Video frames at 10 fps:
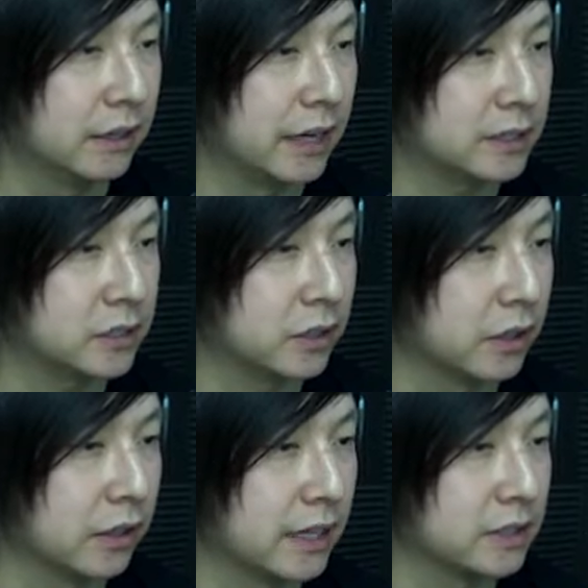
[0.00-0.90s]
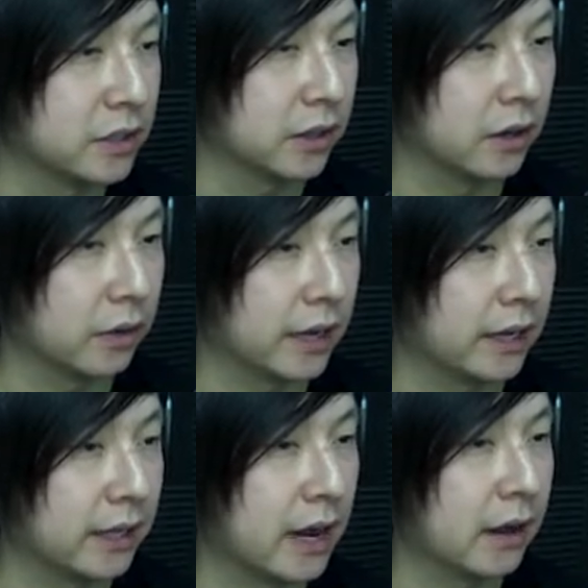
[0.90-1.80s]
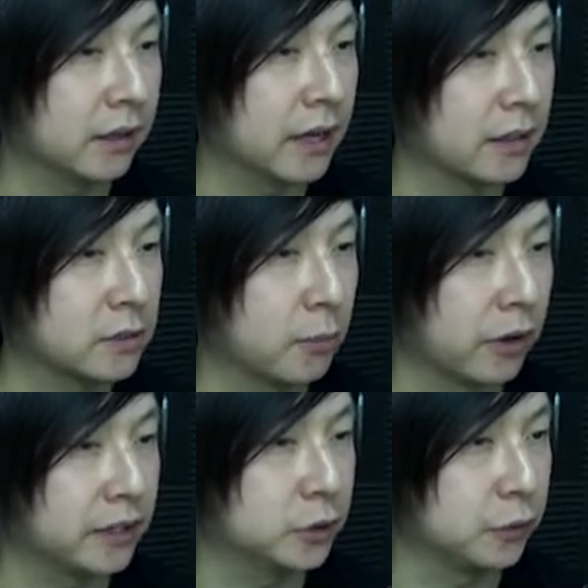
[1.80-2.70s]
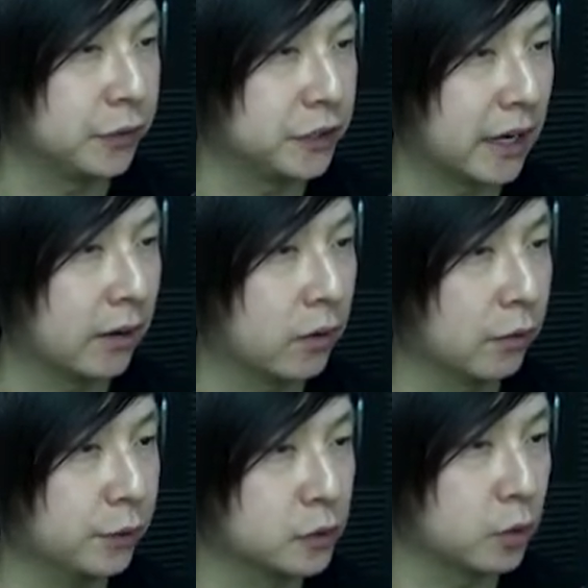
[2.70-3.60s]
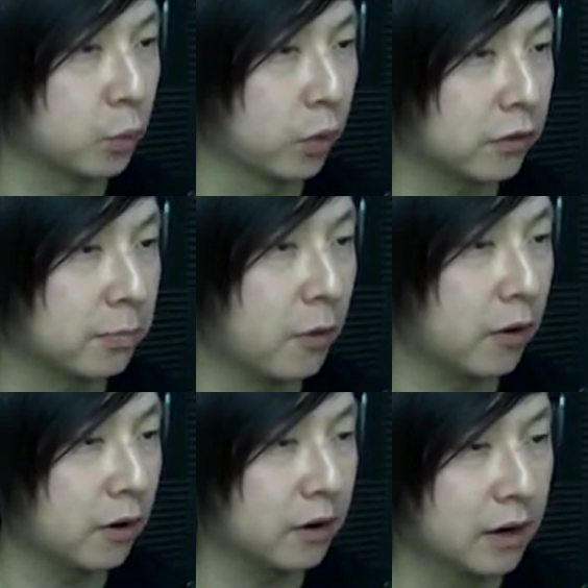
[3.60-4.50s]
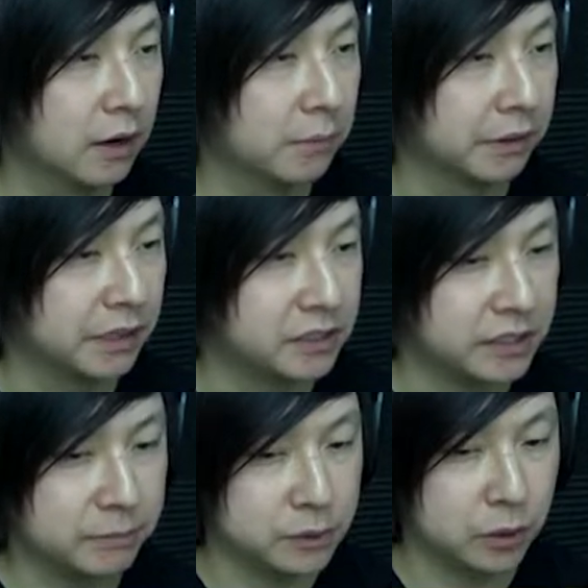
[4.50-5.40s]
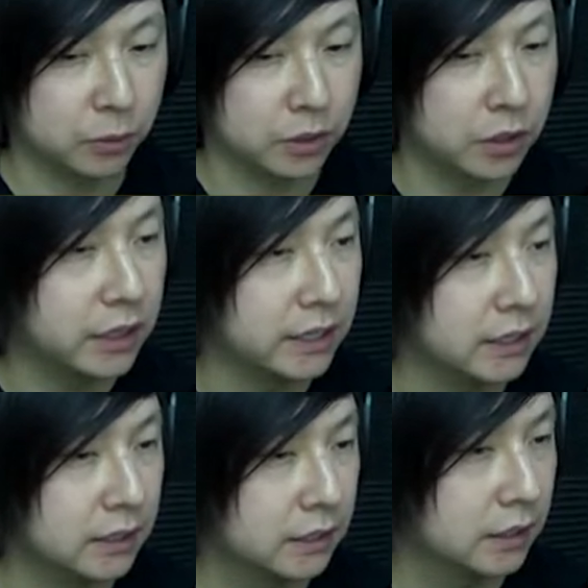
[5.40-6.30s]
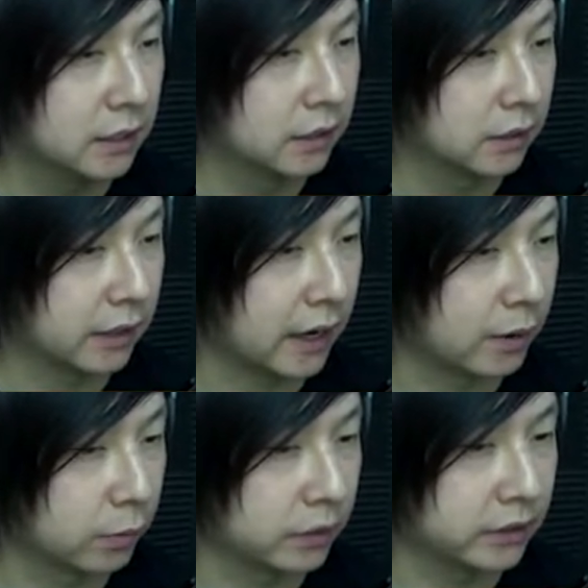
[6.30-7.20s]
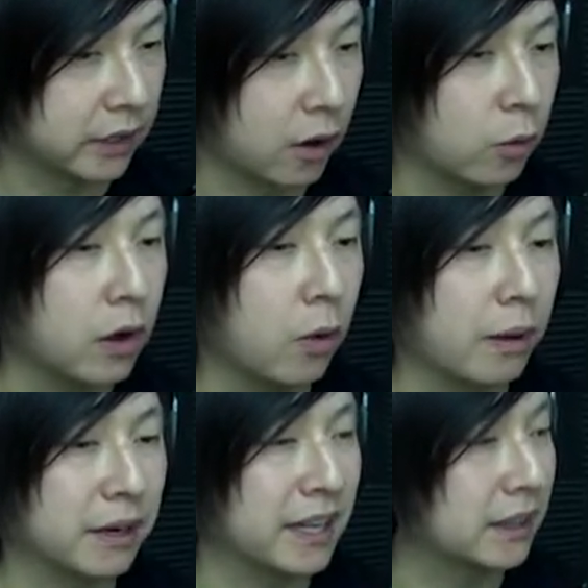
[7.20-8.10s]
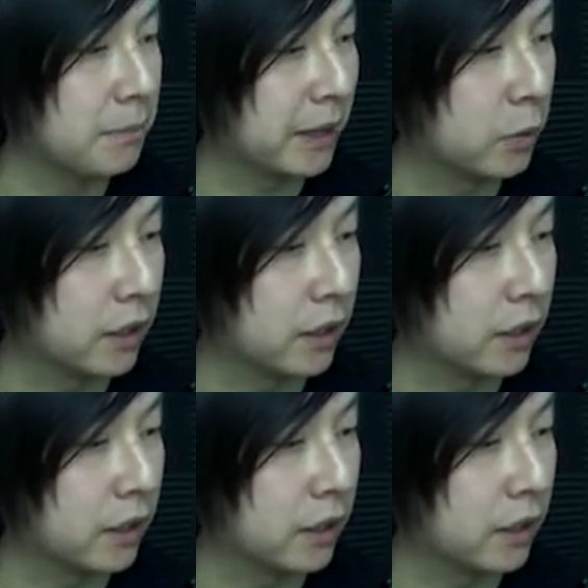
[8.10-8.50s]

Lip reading: That's good, okay. Got some more angel fish. I don't know if those are worth more, but they seem so good. Like, I really like, oh no, I'm gonna hit the big